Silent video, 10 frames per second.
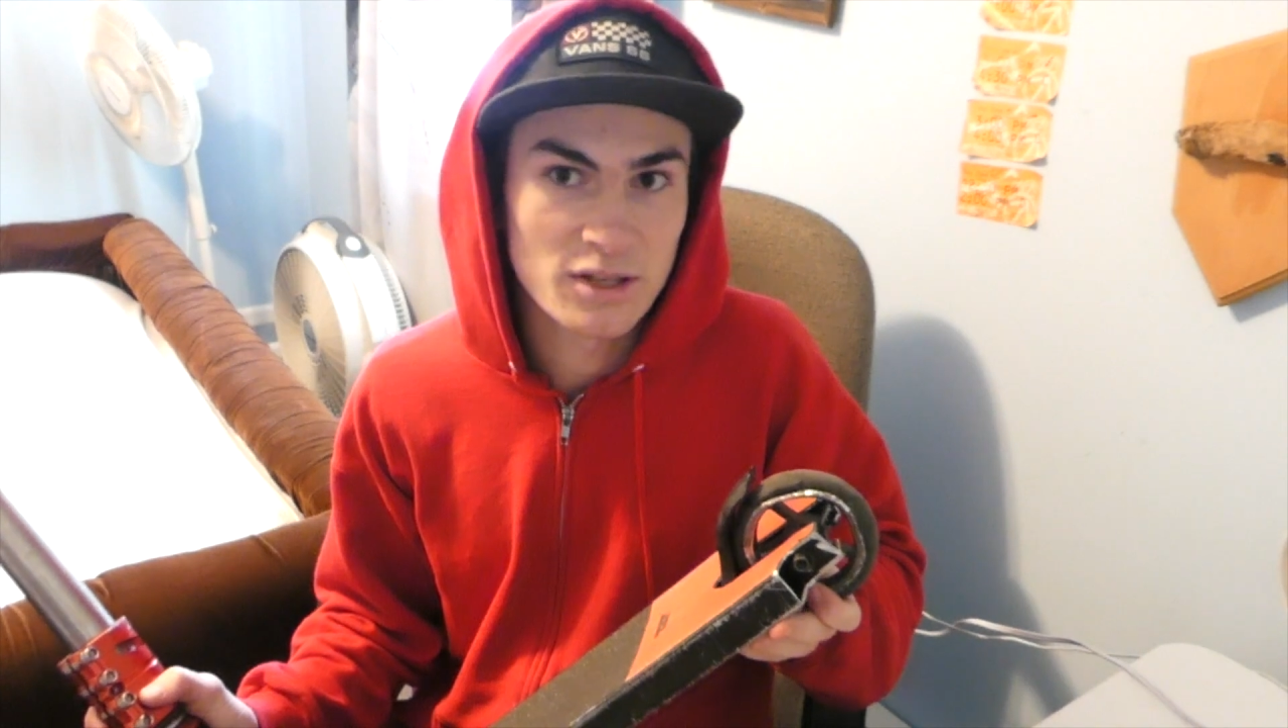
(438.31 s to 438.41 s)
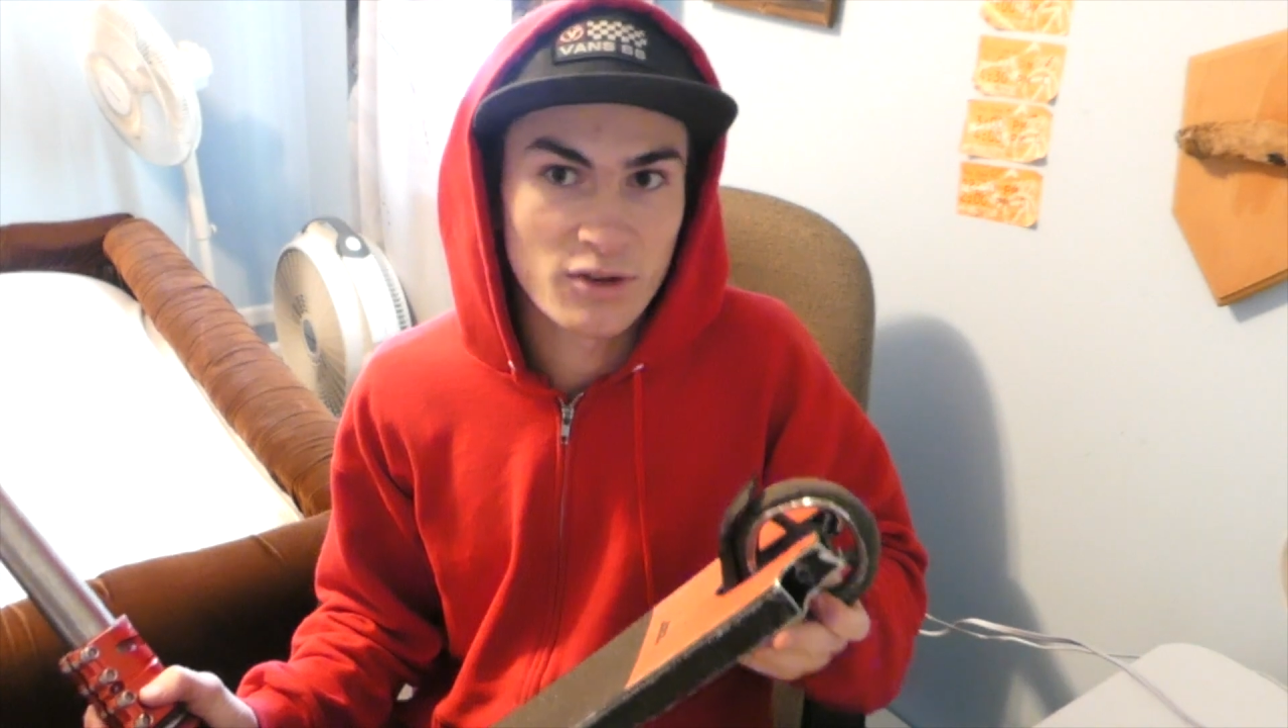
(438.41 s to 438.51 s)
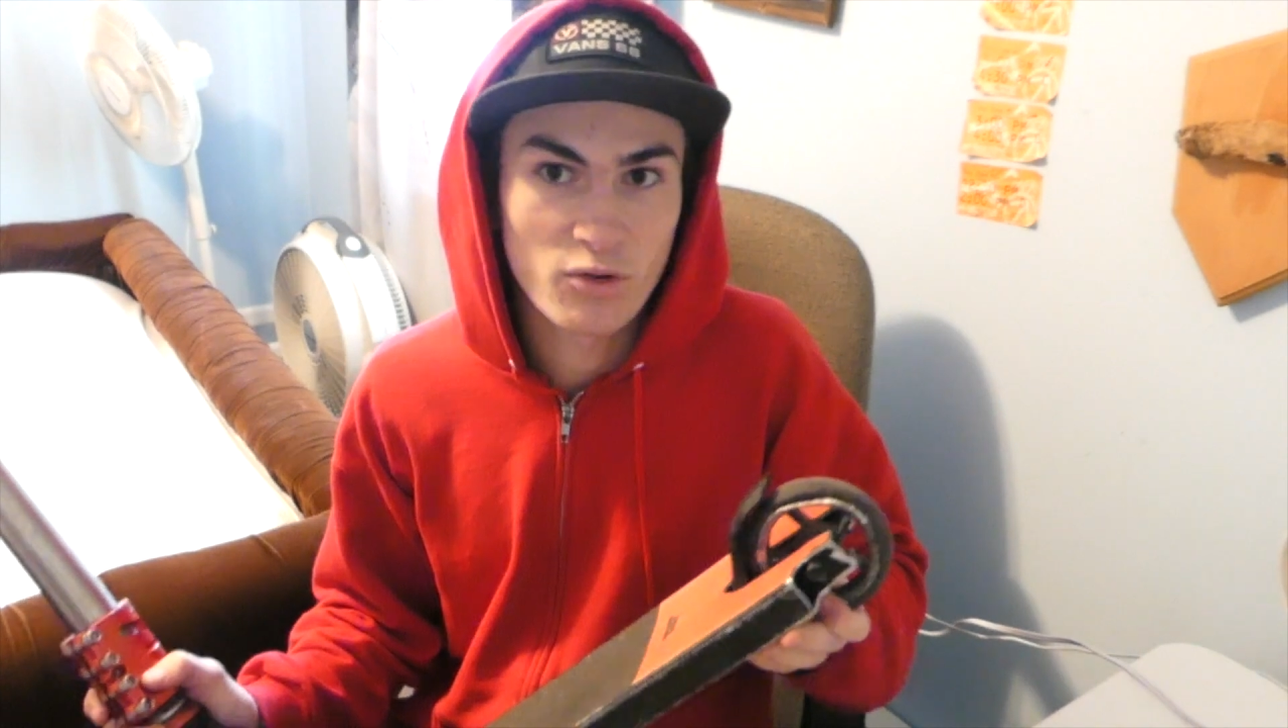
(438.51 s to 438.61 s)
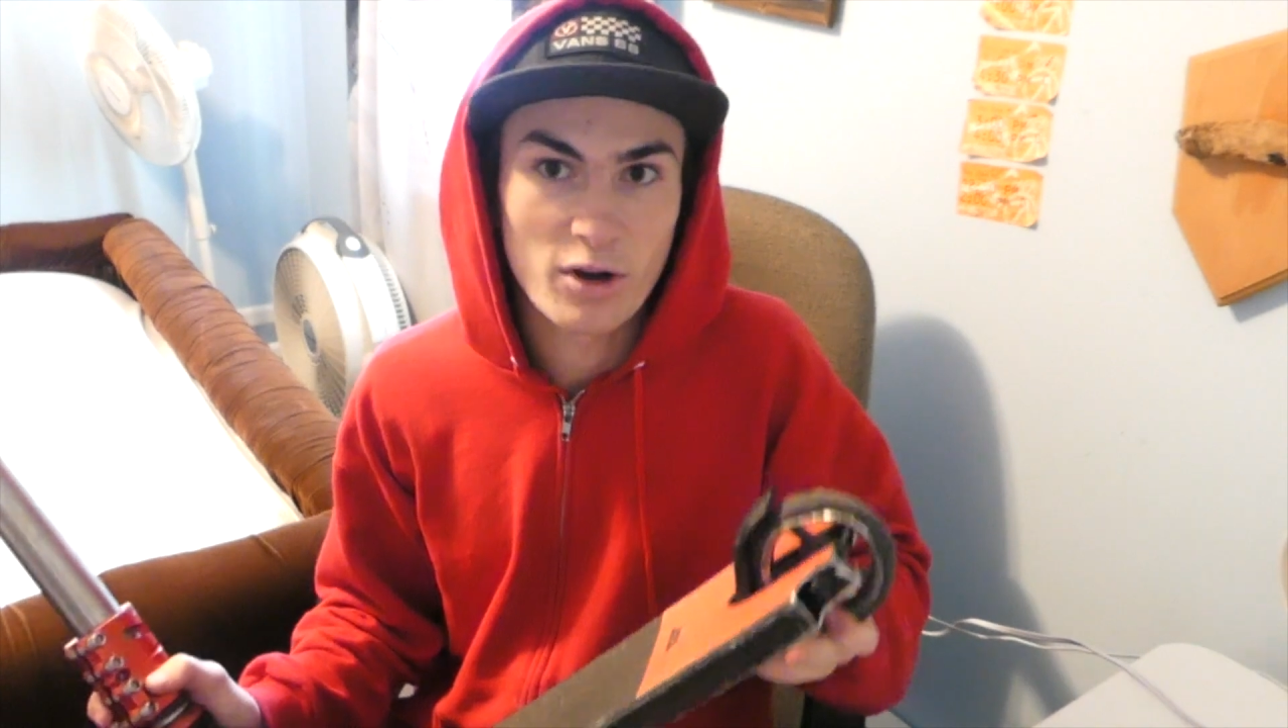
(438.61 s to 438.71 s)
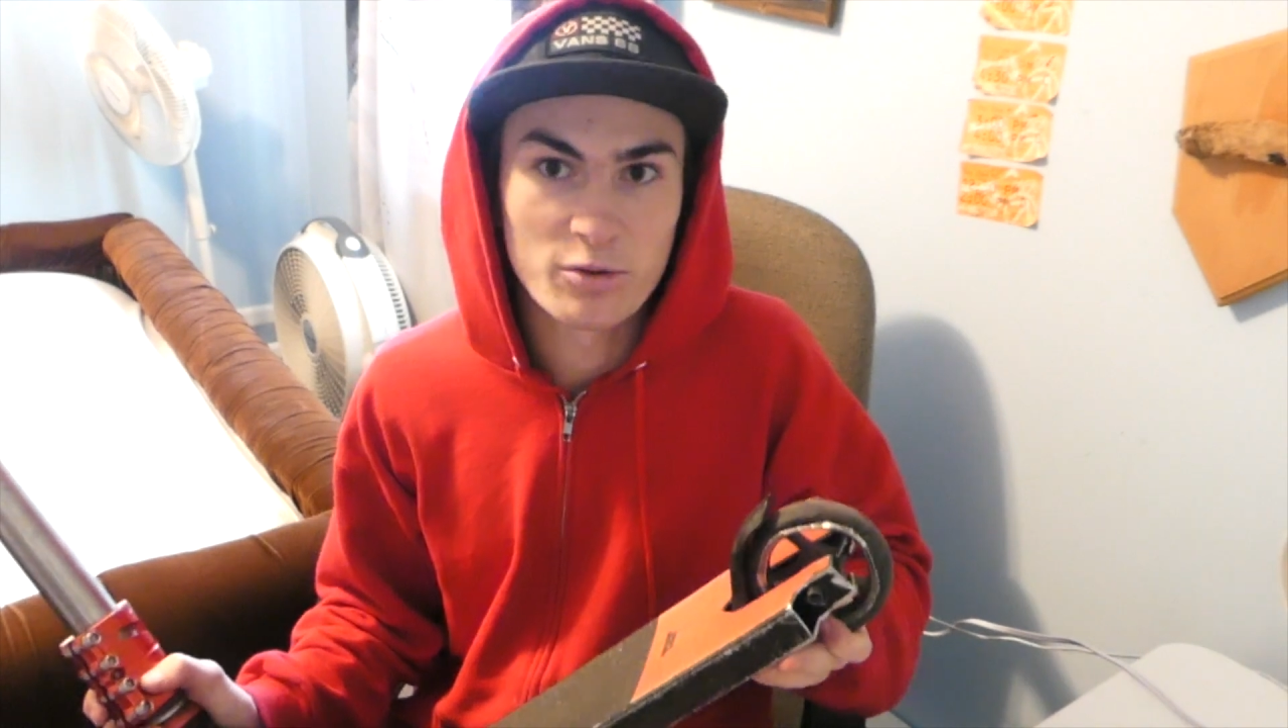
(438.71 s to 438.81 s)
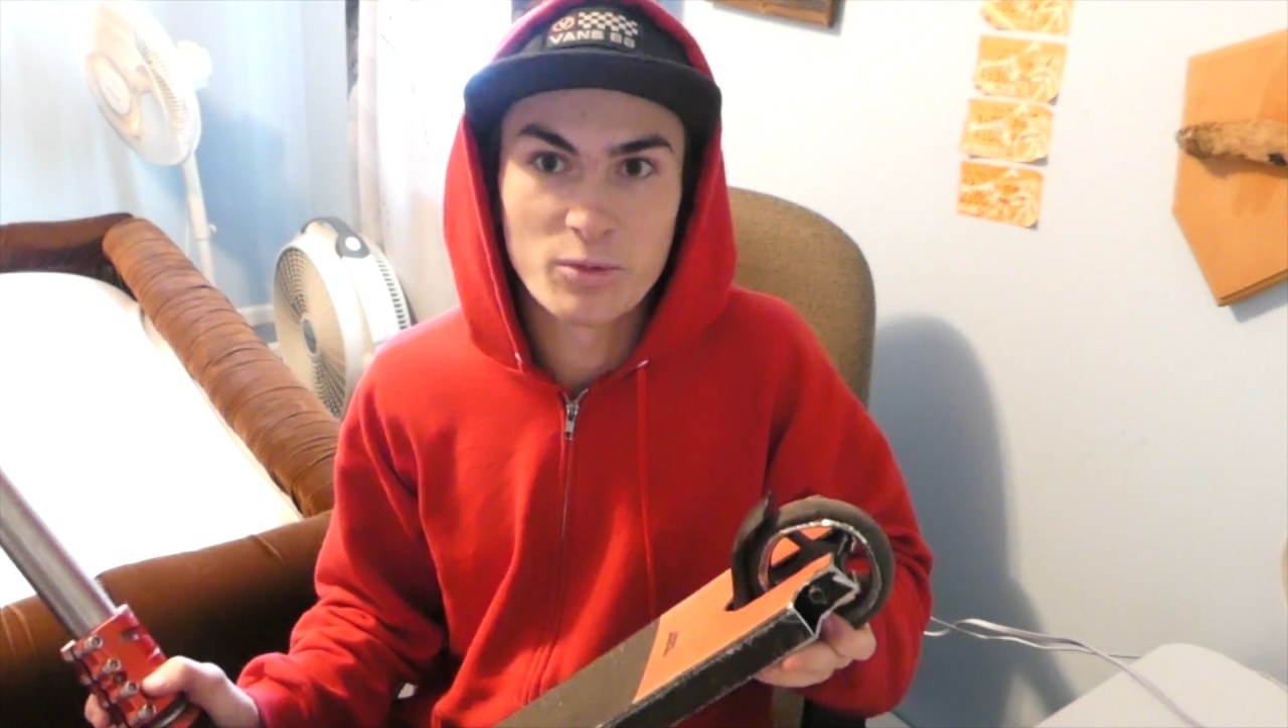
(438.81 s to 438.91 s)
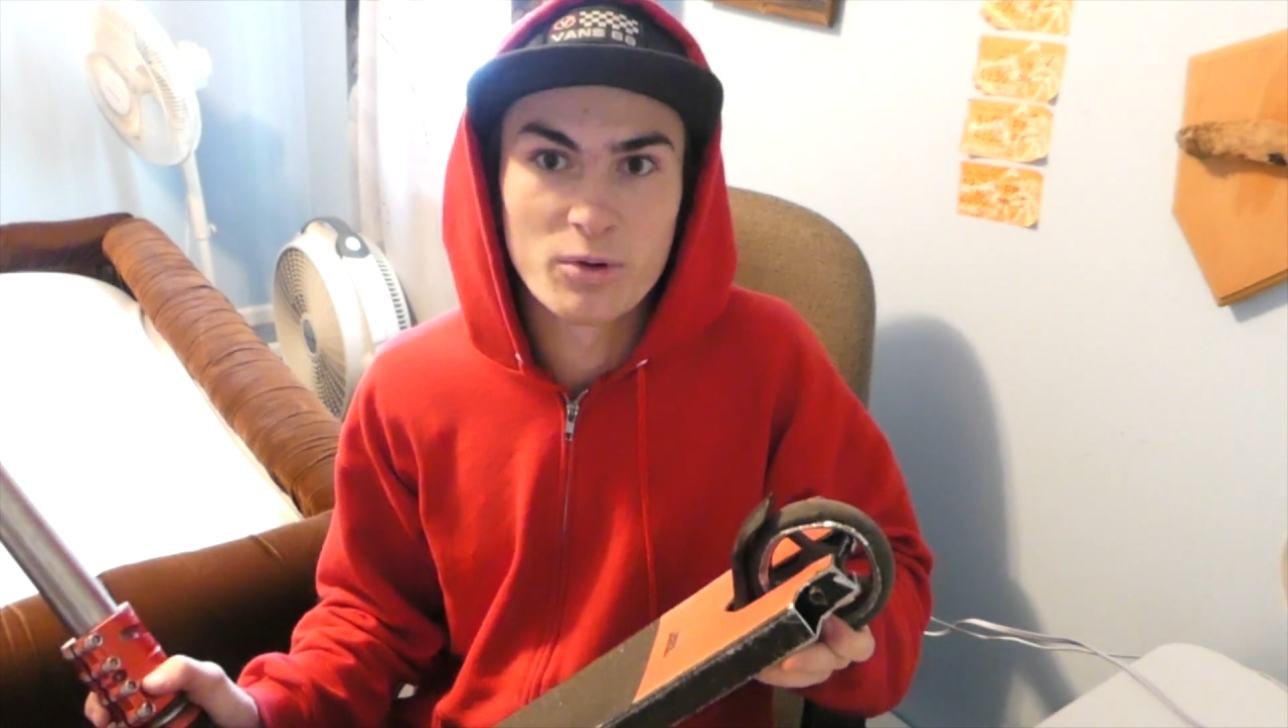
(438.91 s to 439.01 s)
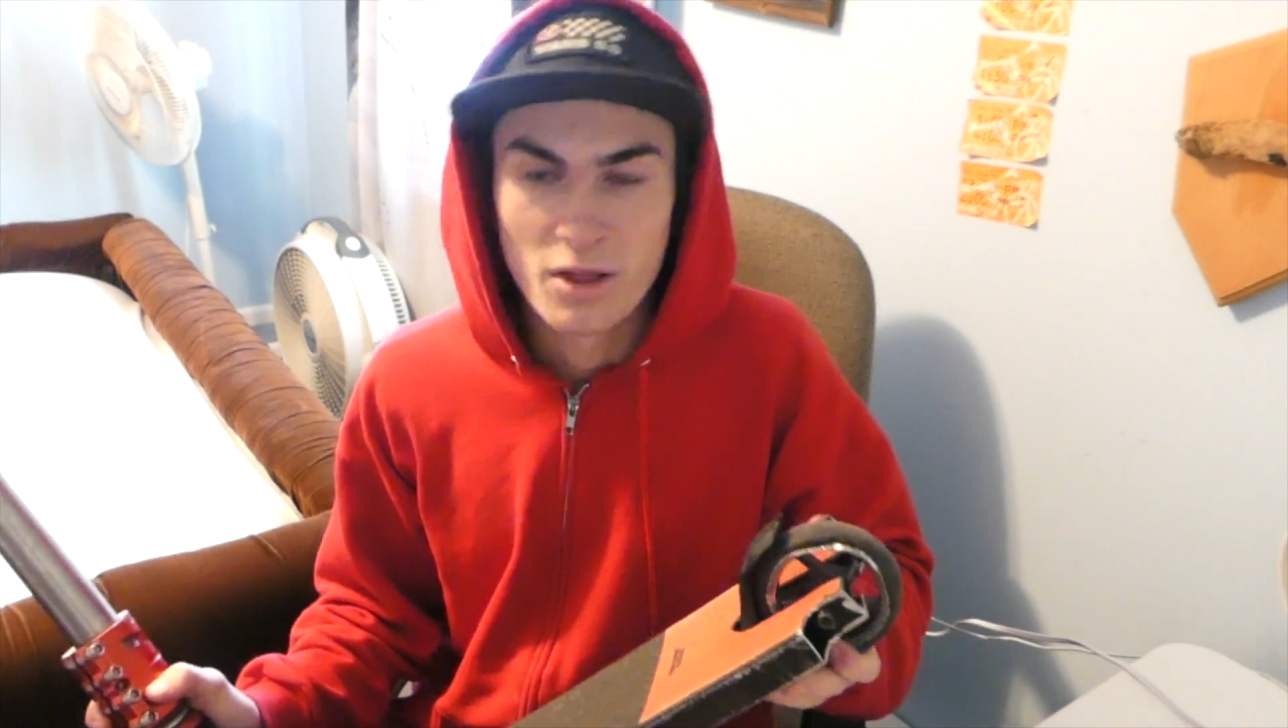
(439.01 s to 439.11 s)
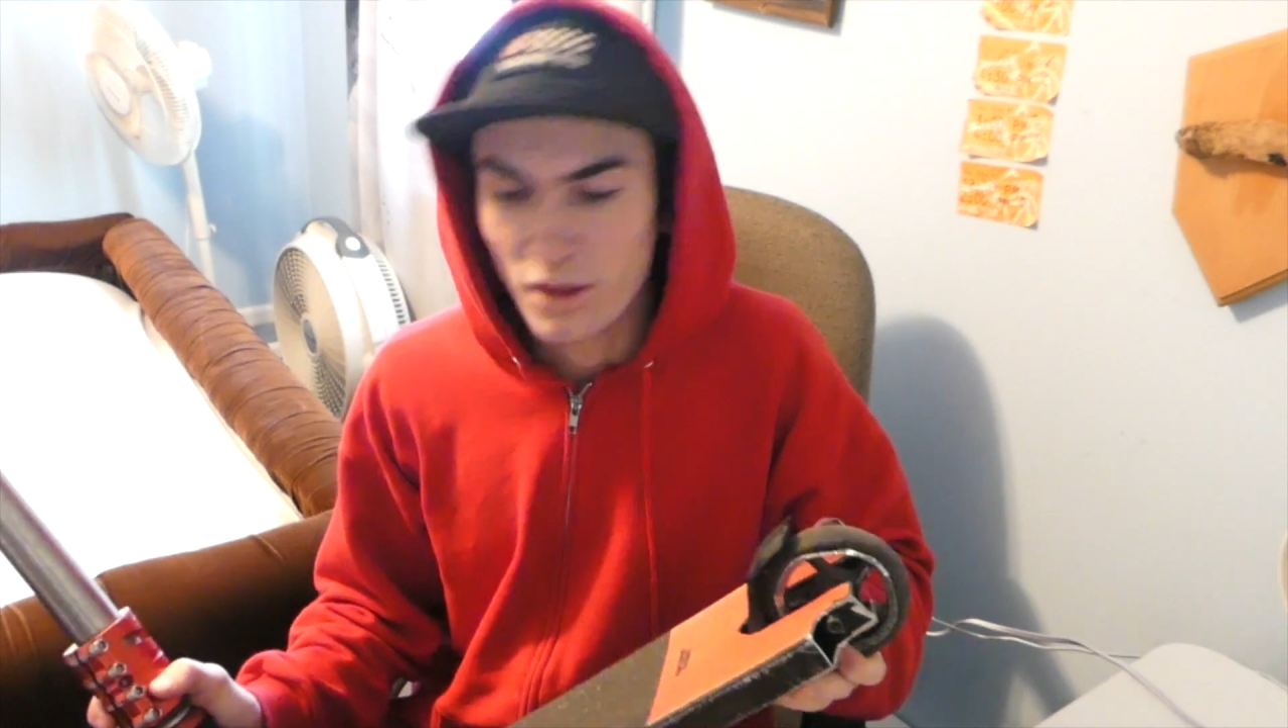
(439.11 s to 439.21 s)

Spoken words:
incredible.